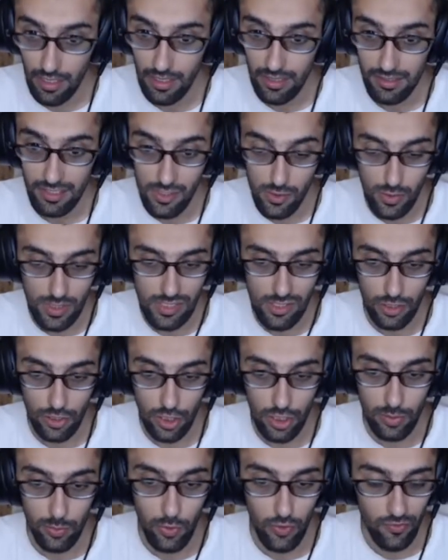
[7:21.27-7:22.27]
This was a
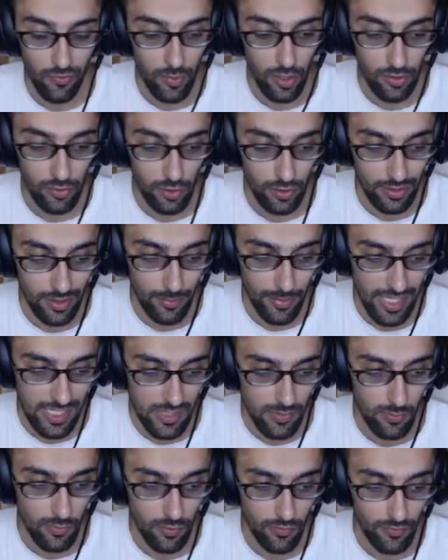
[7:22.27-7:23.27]
good move, but not the
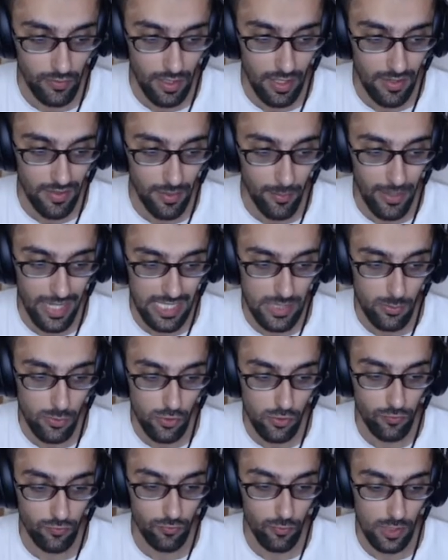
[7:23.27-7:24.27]
best move. The best
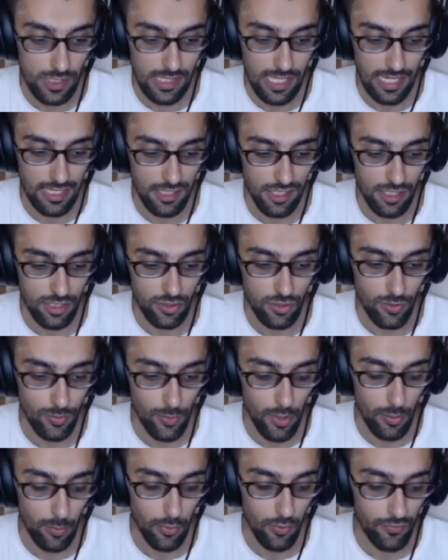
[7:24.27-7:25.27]
move was actually to
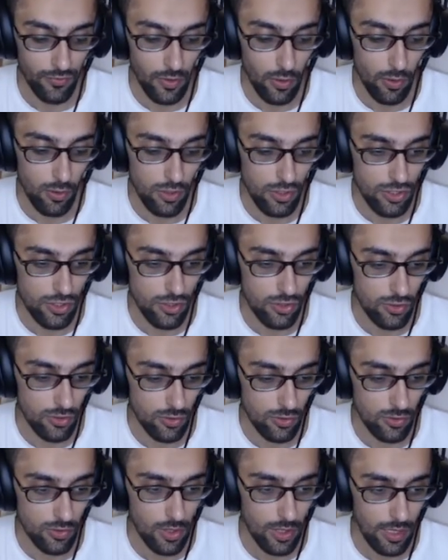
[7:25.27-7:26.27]
move the horse
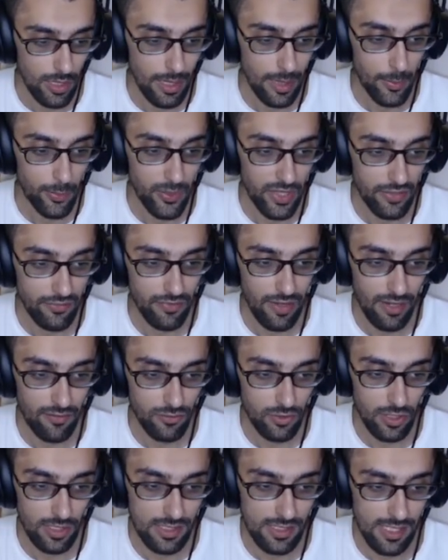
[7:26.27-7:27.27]
to b5
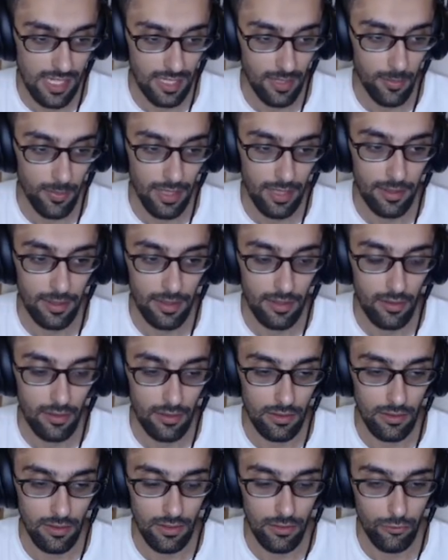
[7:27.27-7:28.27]
to attack my
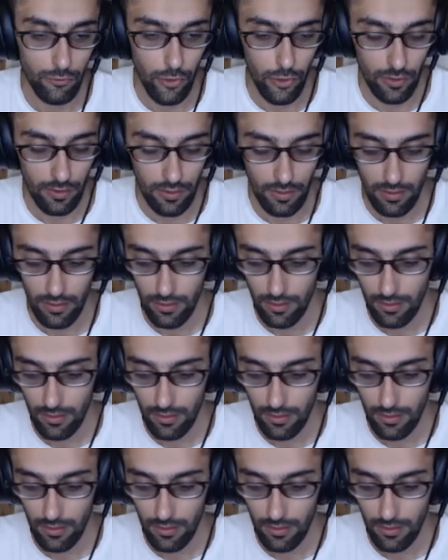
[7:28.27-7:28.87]
rook.